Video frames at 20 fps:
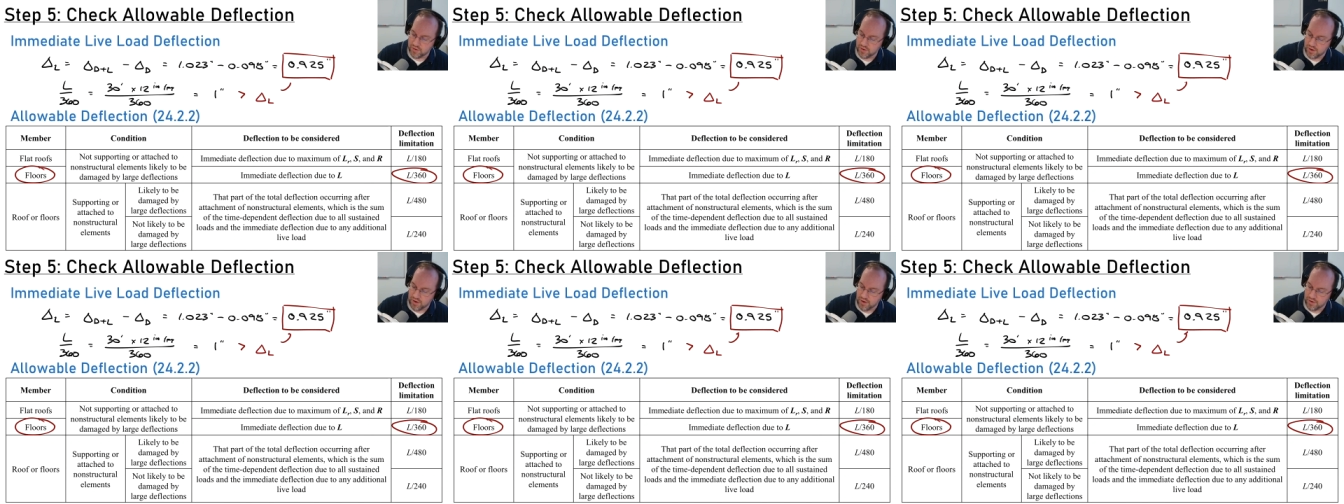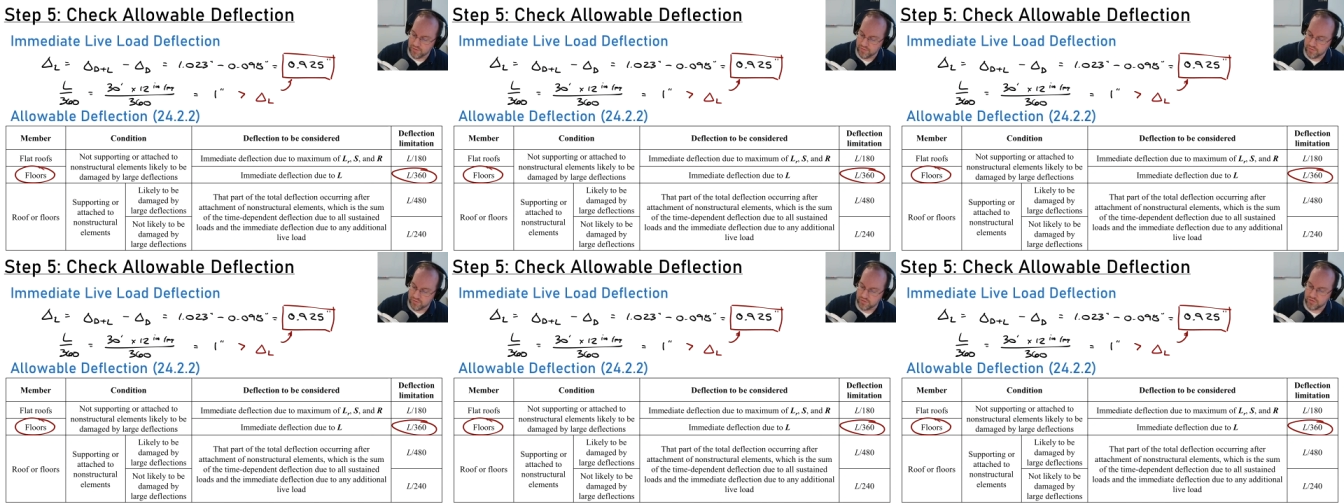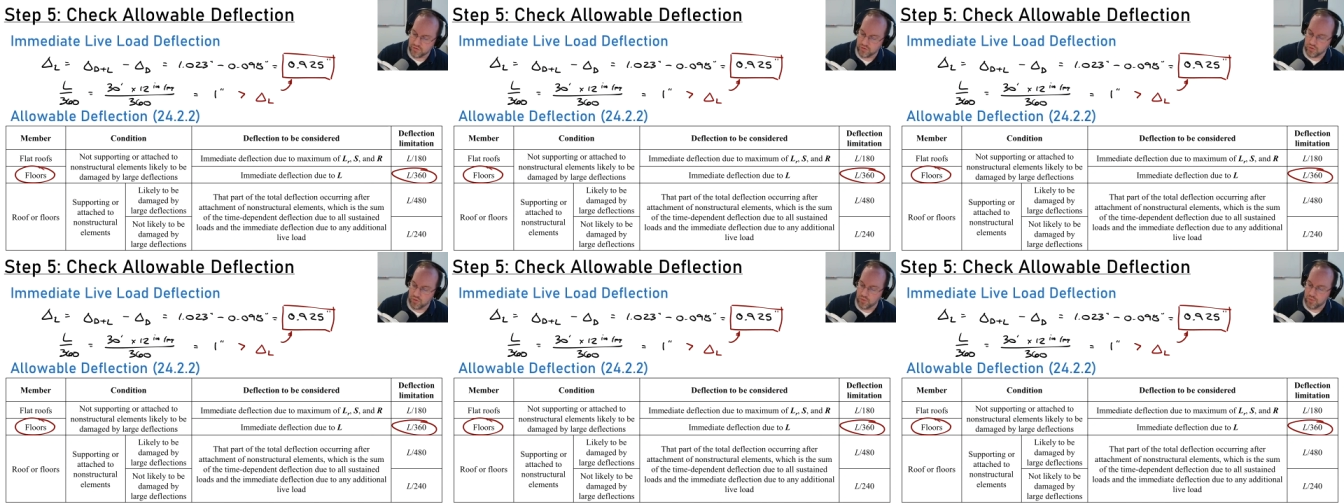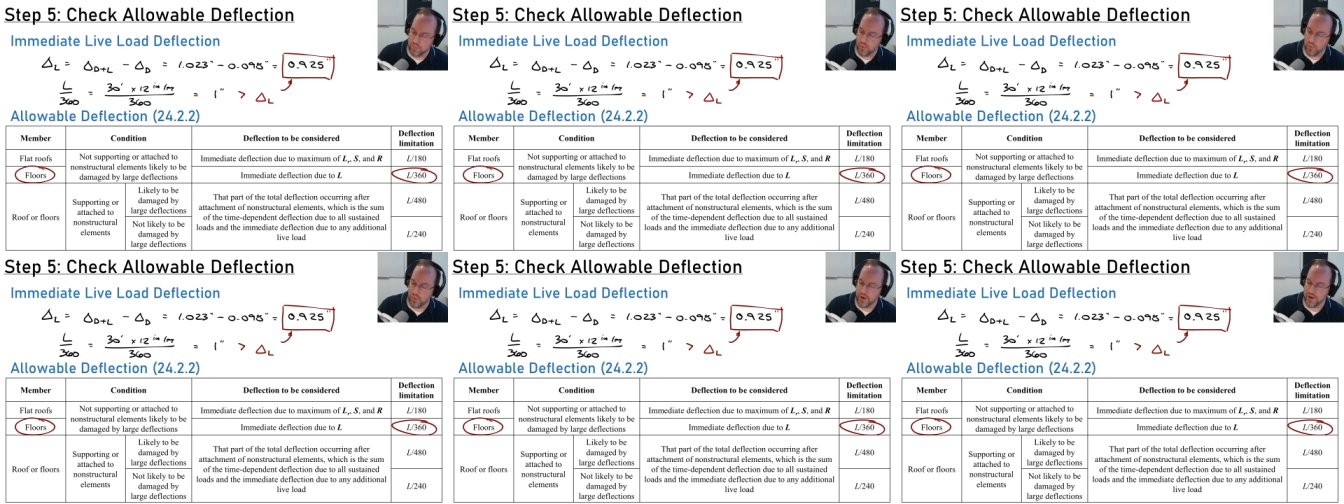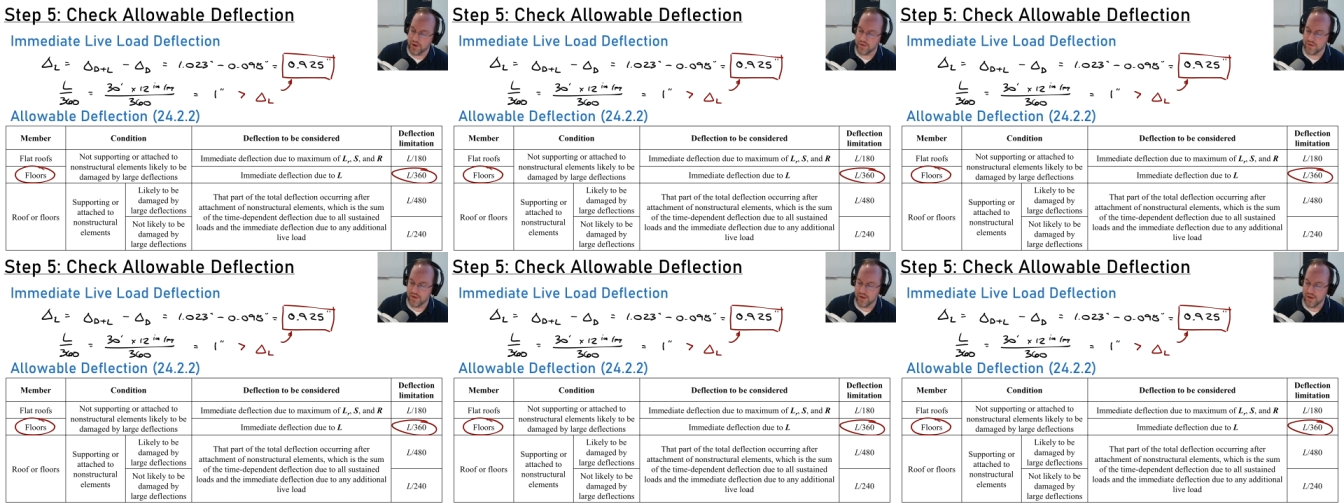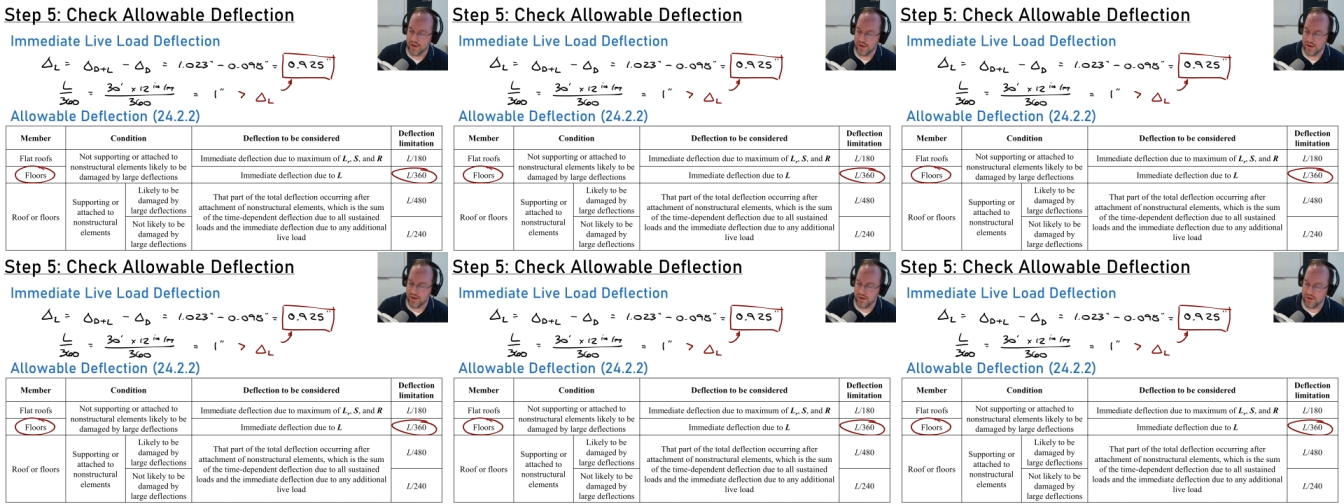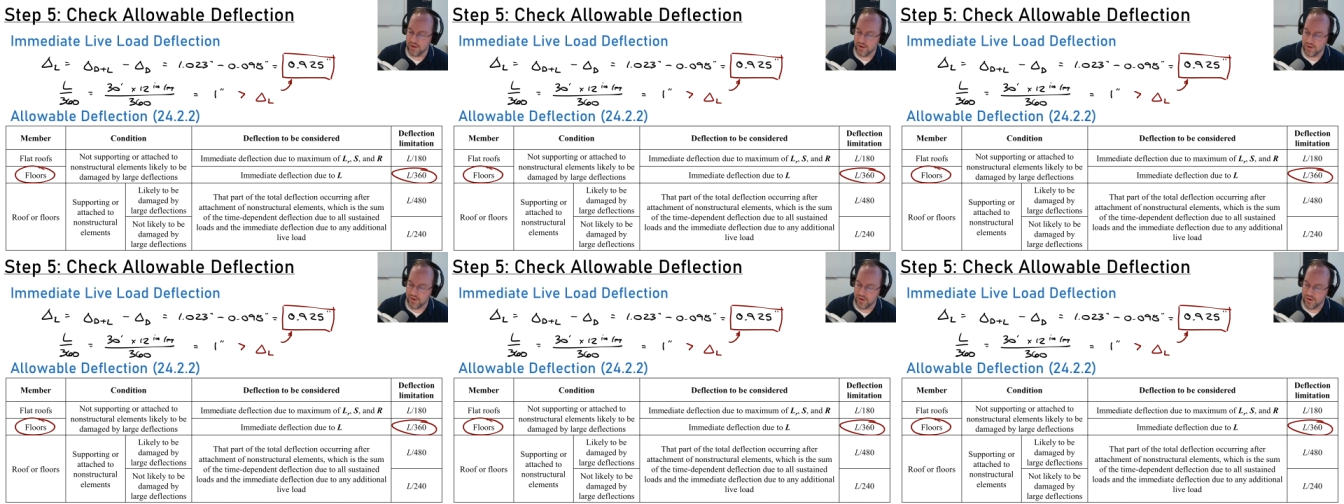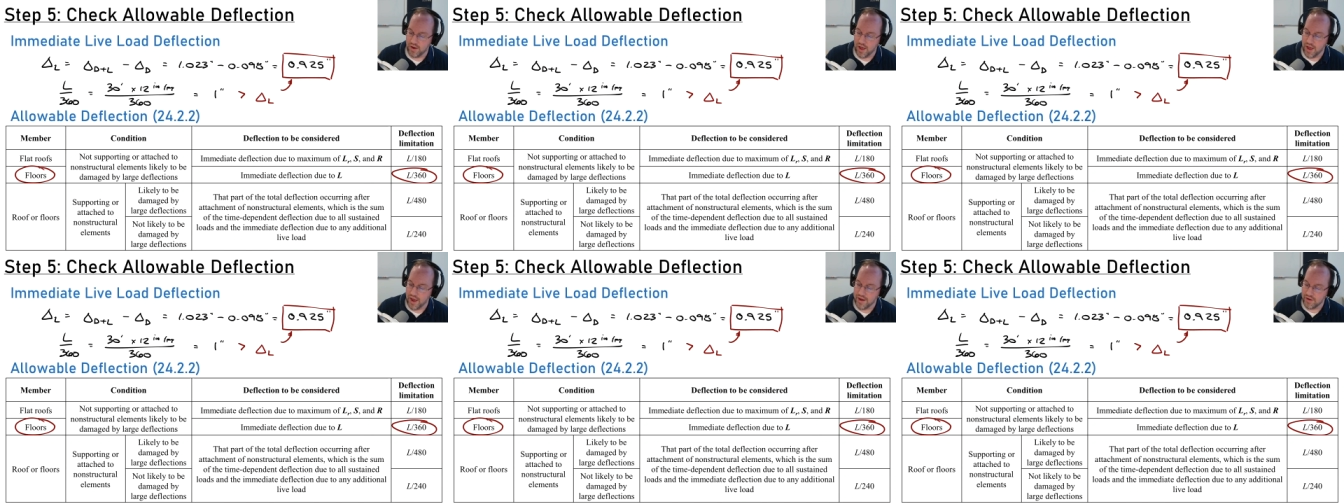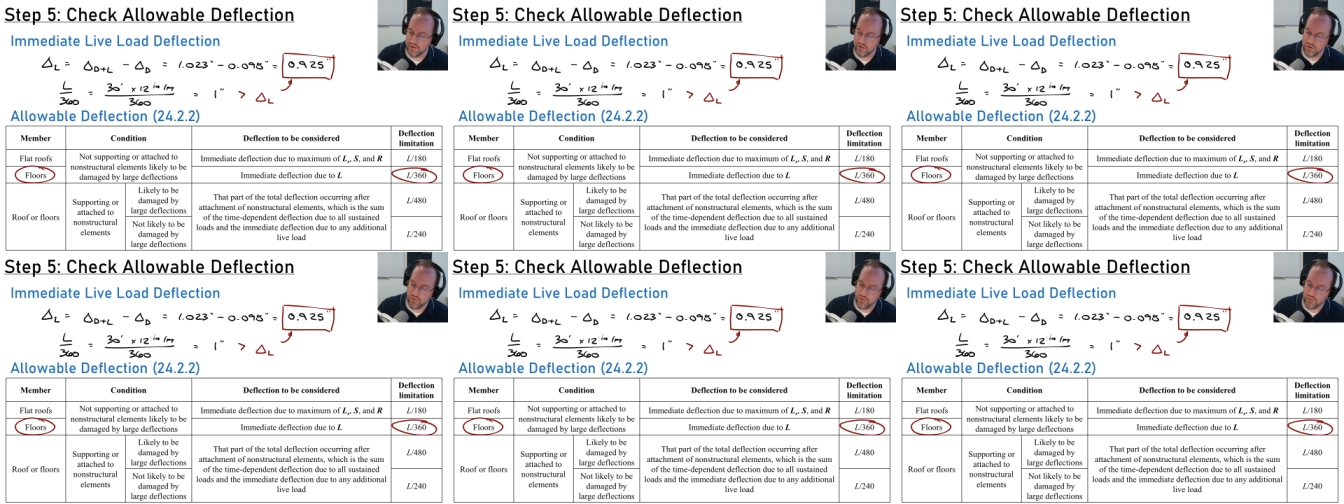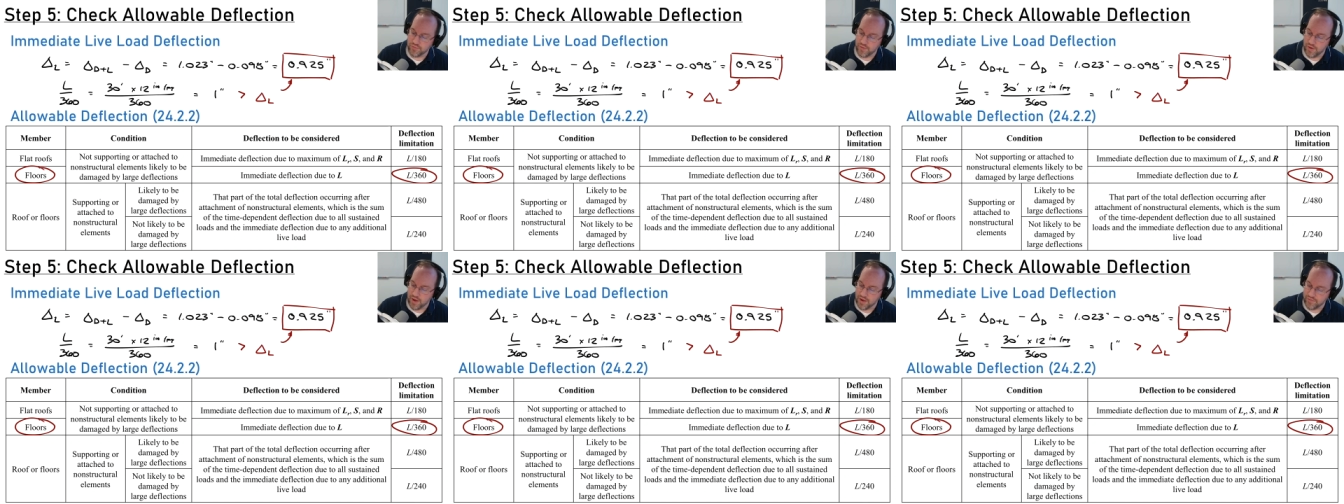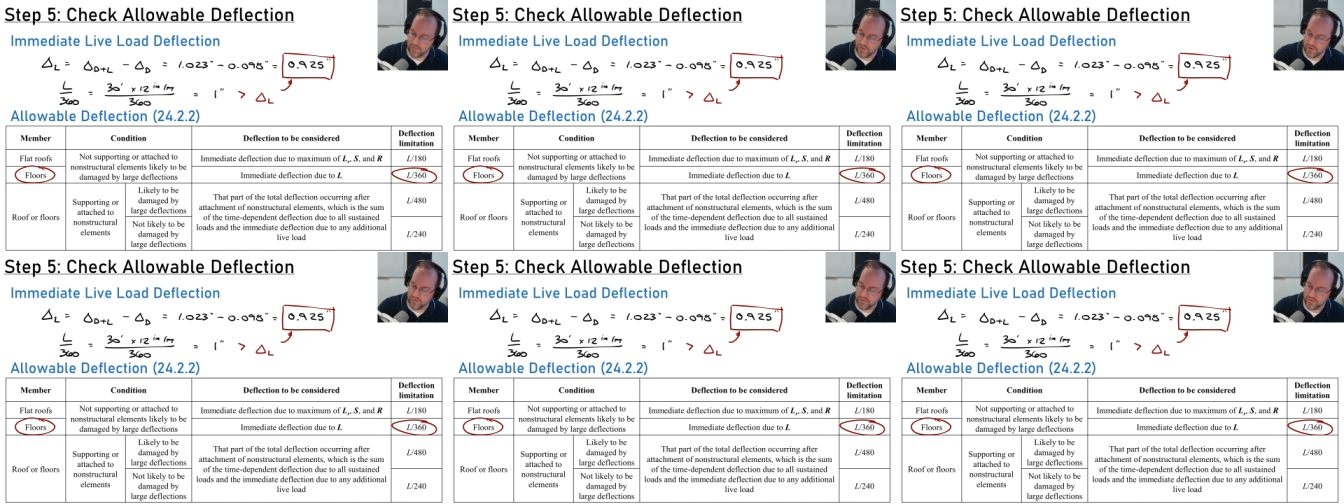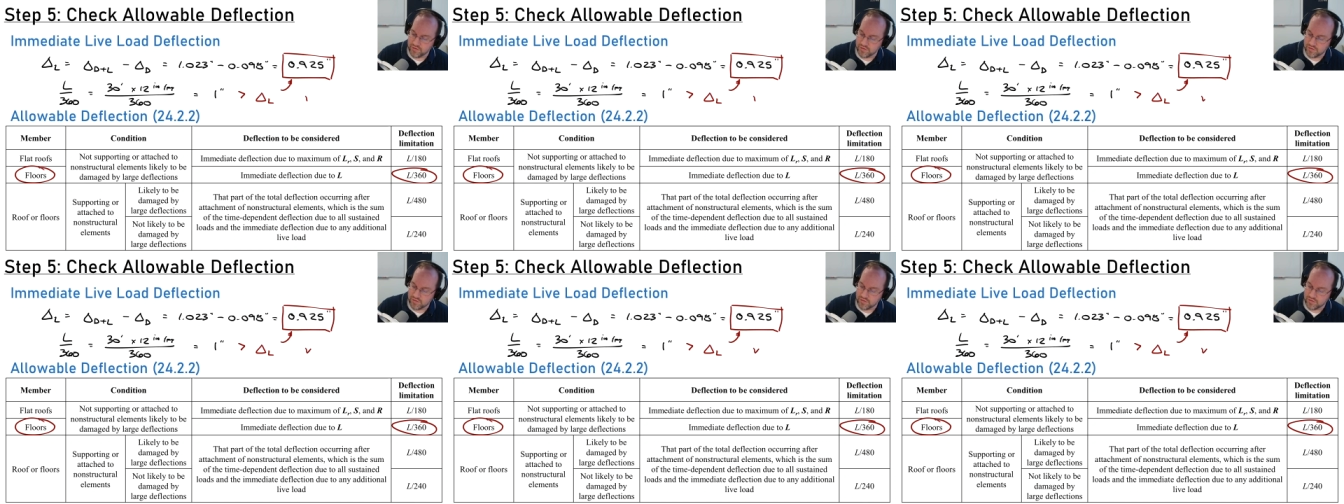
of 0.925 inches,